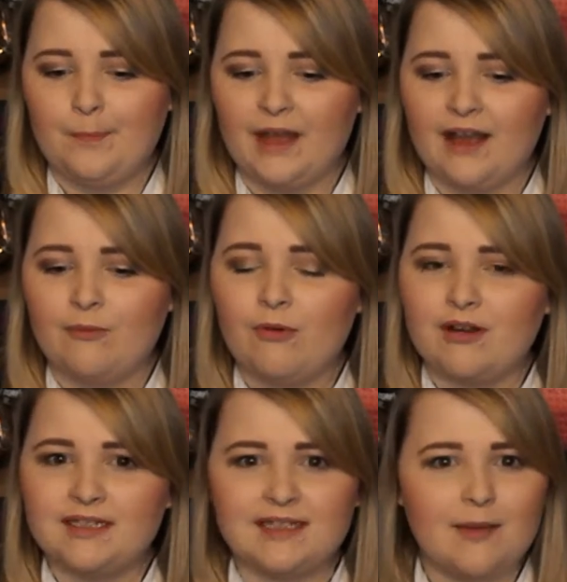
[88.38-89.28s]
I
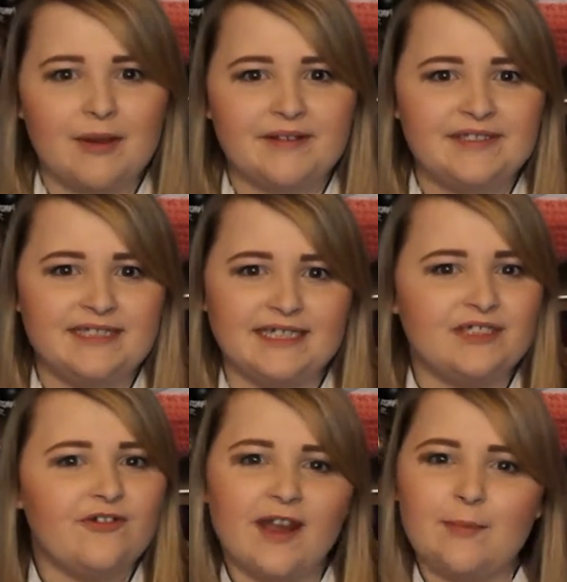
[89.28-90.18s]
want to say about £6
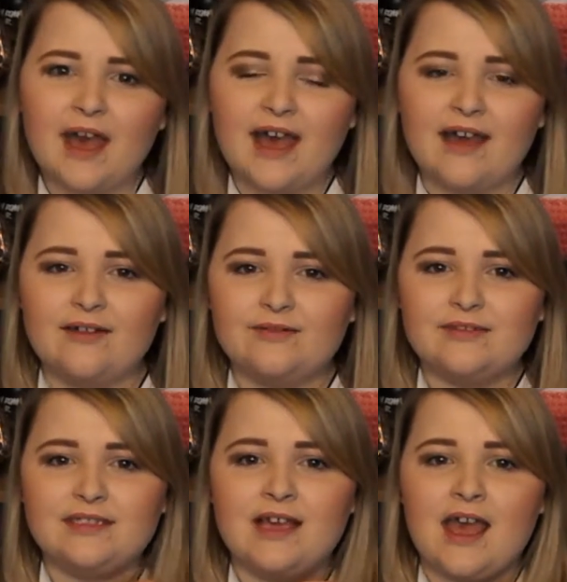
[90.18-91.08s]
or
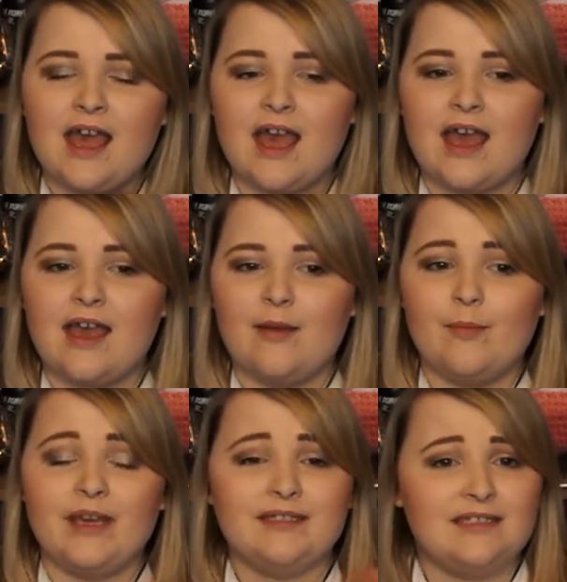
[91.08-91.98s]
£8.
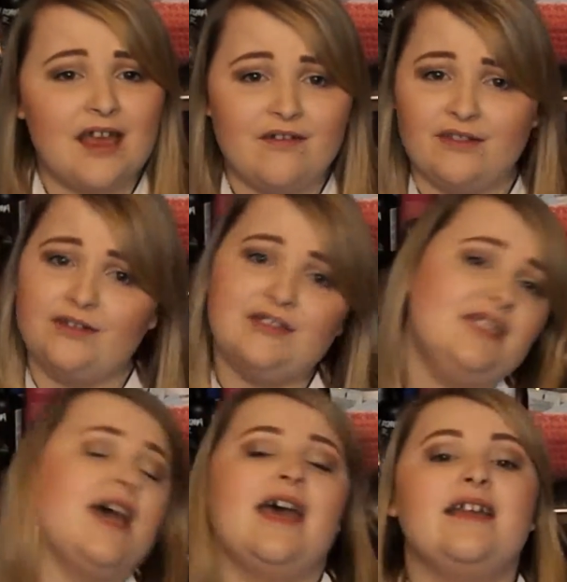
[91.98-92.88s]
It's definitely under
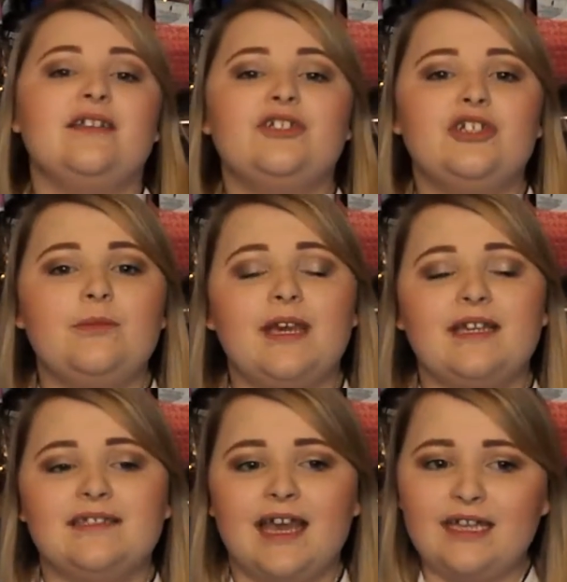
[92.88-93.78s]
10. She
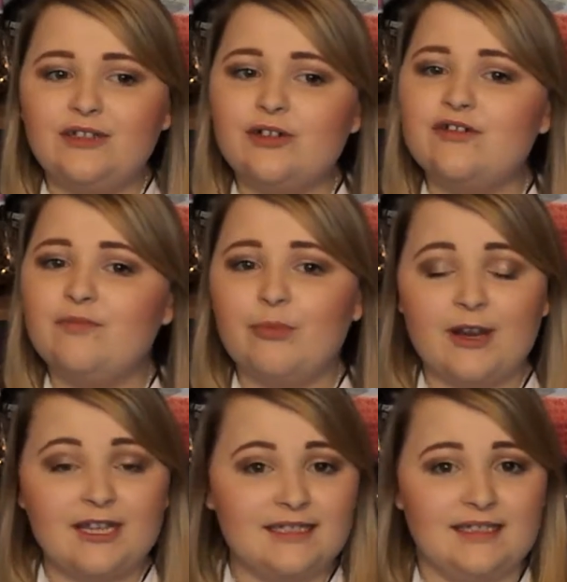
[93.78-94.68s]
makes a ton of
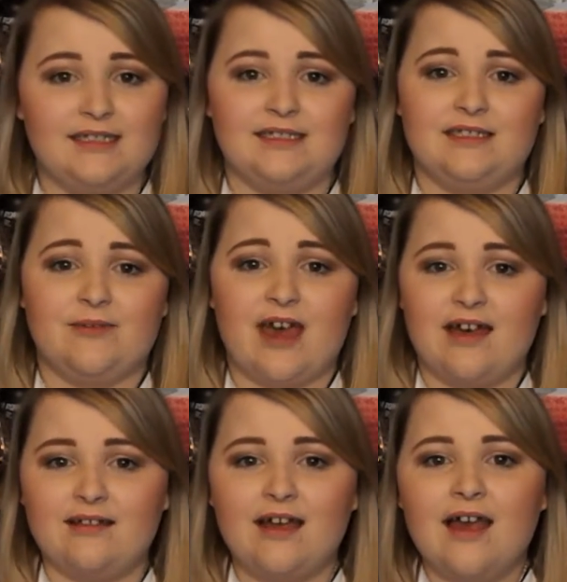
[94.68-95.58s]
bracelets as
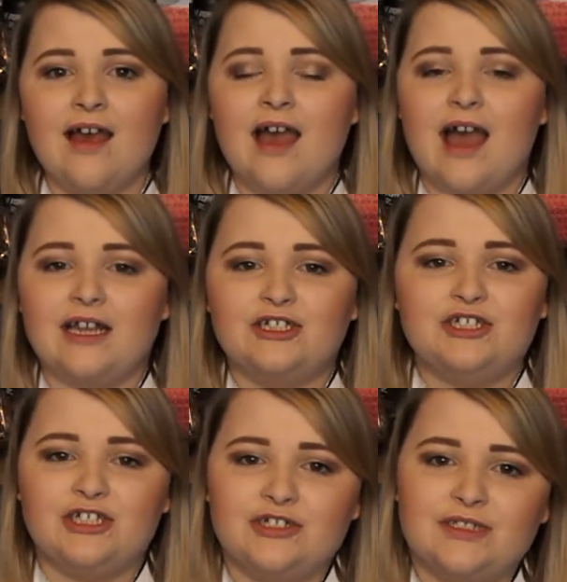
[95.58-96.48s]
well, and
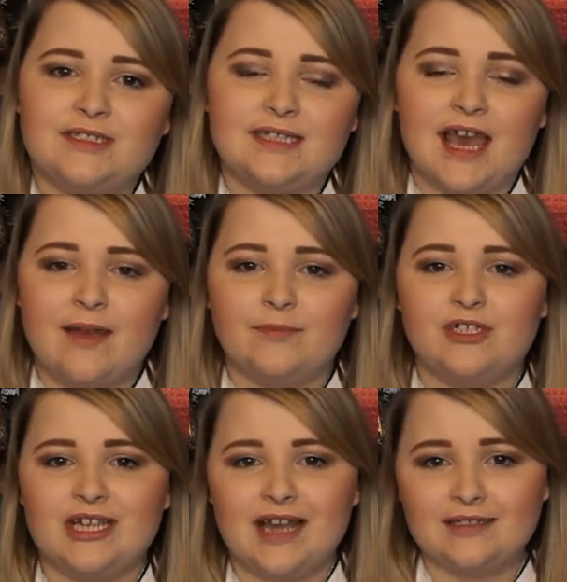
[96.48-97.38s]
she does.
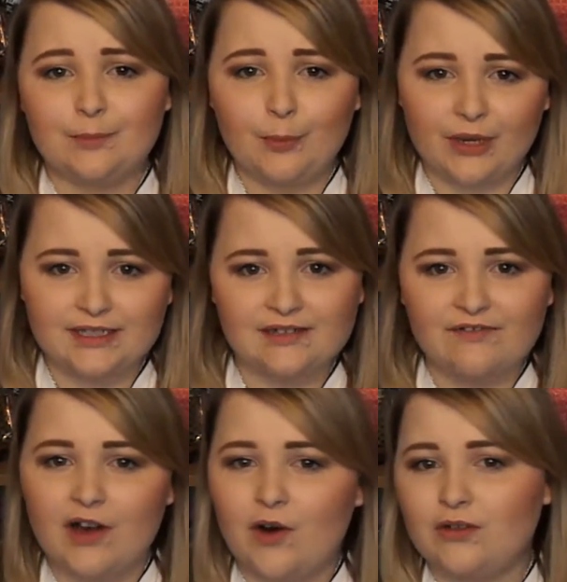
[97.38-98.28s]
She has a bracelet
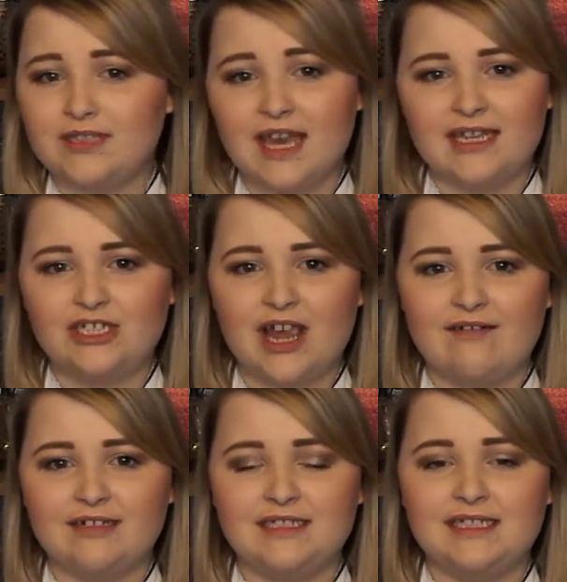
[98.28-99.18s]
for Alder Hay
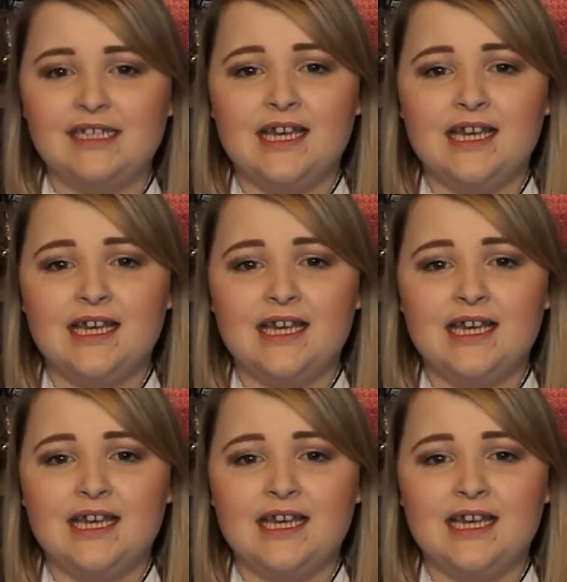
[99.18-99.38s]
charity,